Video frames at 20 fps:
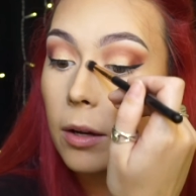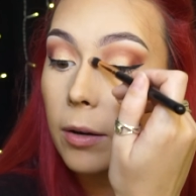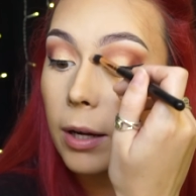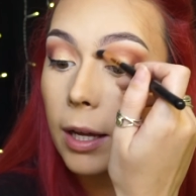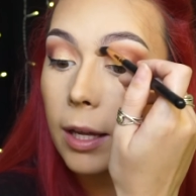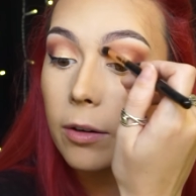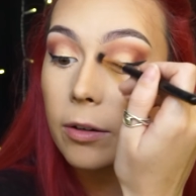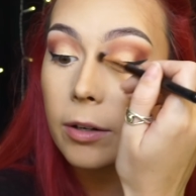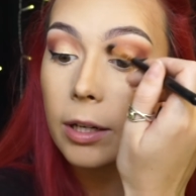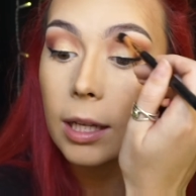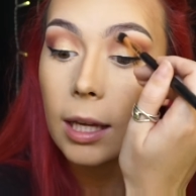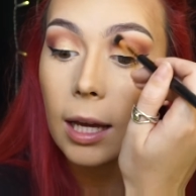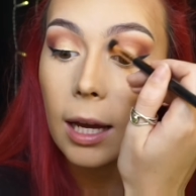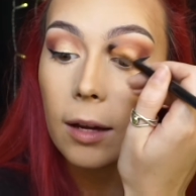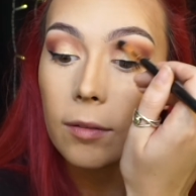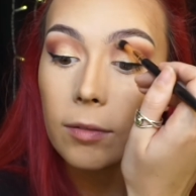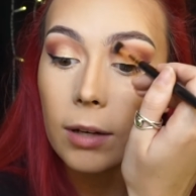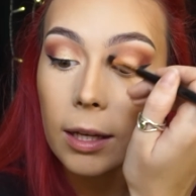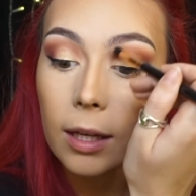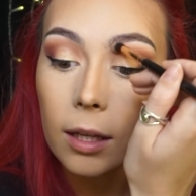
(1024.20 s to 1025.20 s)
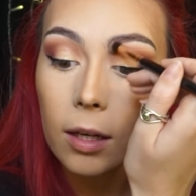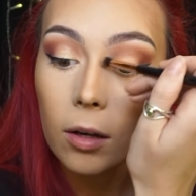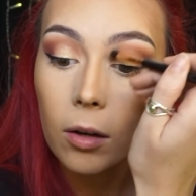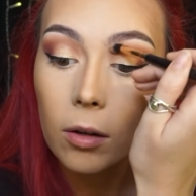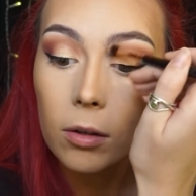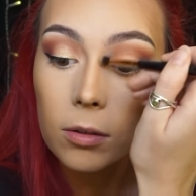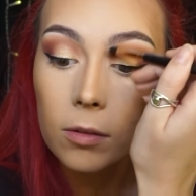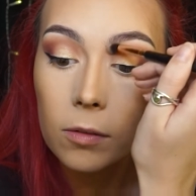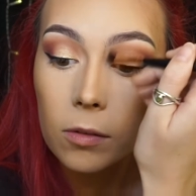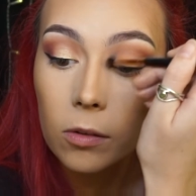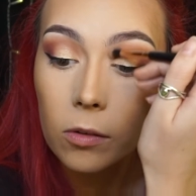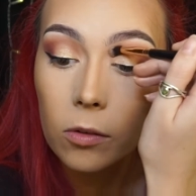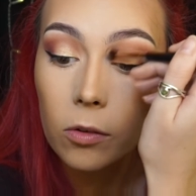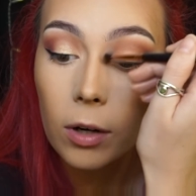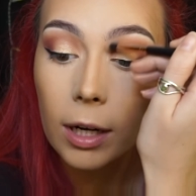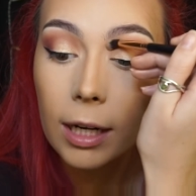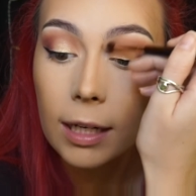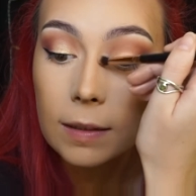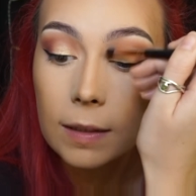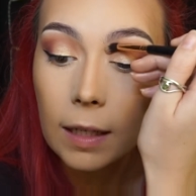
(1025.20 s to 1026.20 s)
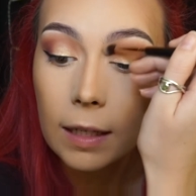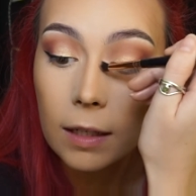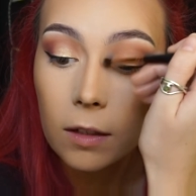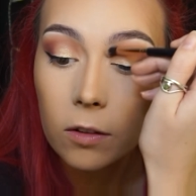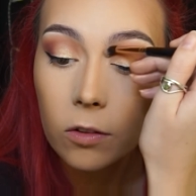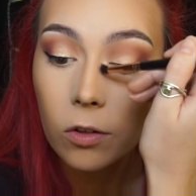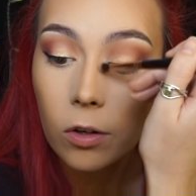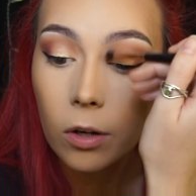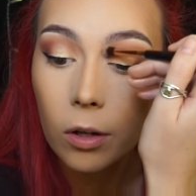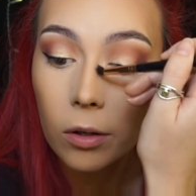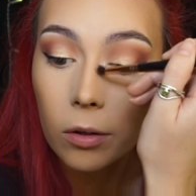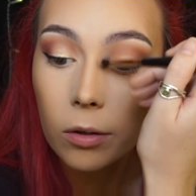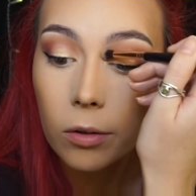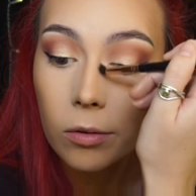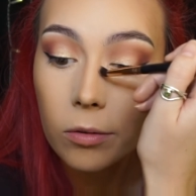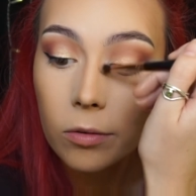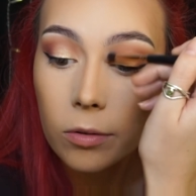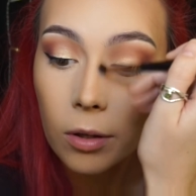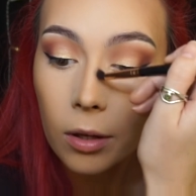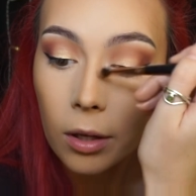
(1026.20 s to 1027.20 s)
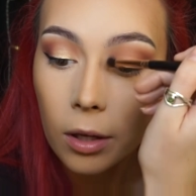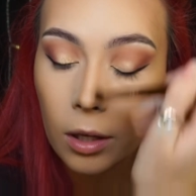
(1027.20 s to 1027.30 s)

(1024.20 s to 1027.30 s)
I already have like a long straight-ish nose,